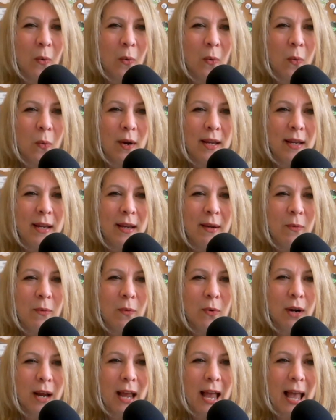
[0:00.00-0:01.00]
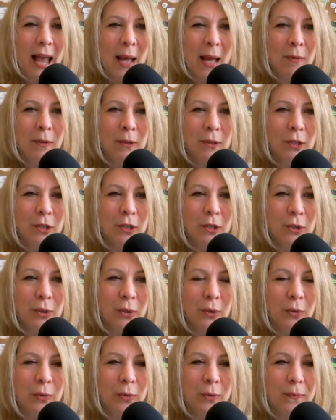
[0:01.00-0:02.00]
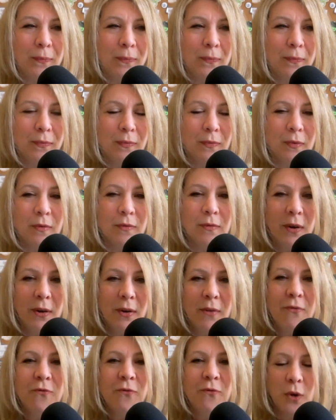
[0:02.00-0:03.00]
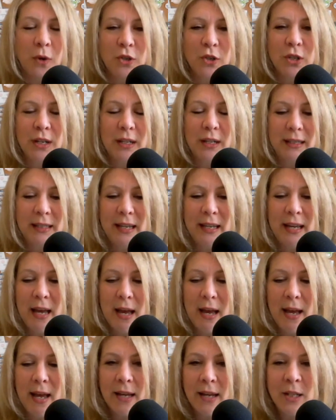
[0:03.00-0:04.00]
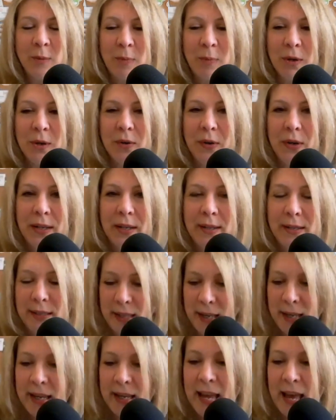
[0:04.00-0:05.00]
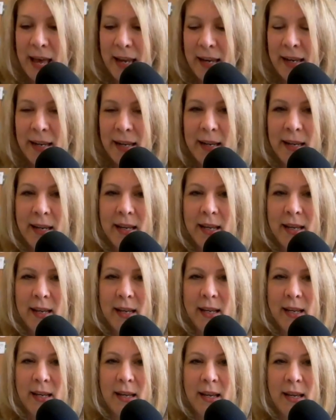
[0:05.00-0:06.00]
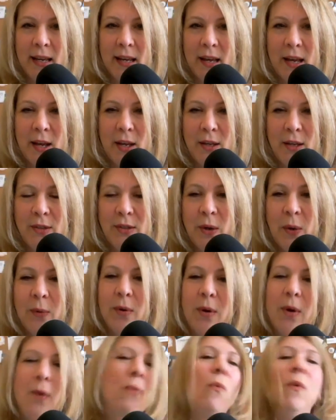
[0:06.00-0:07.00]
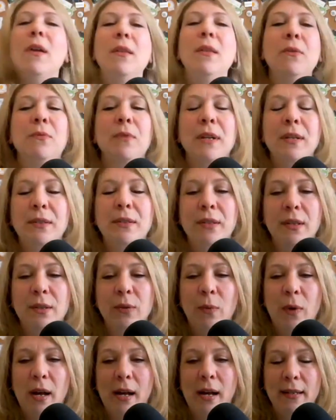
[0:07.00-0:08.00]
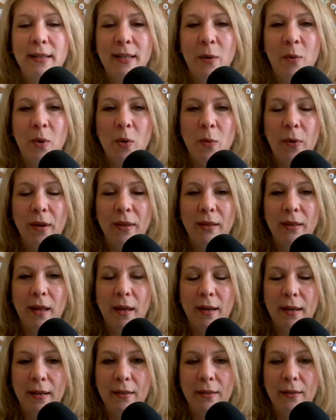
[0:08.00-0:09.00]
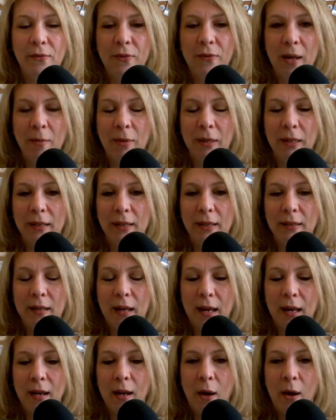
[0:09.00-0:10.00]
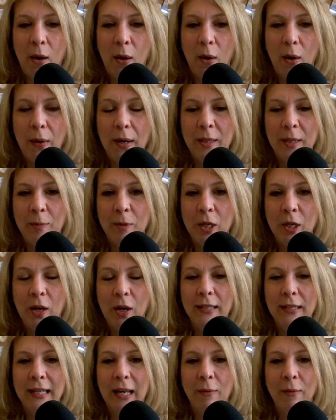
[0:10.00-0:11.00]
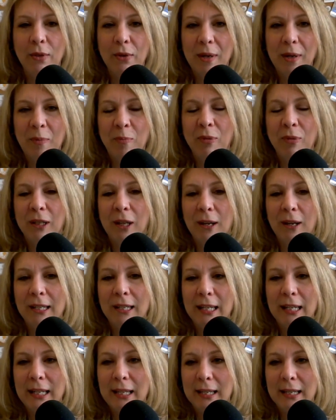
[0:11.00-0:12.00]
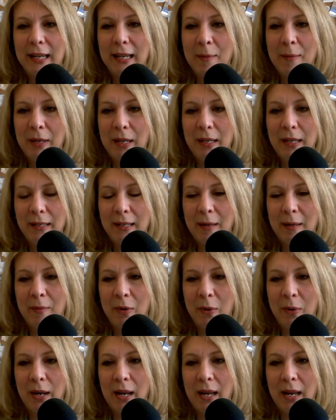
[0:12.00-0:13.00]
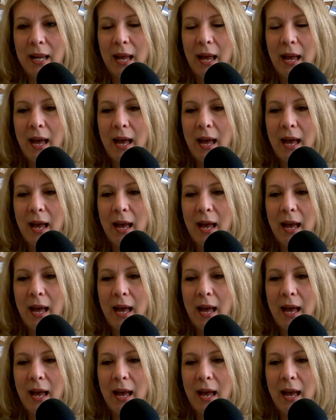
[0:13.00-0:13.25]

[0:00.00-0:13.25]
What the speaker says: we were able to very fortunately experience again. So one of the reasons why I say we were one of the luckiest families I know is because I was already plugged into the diabetes community.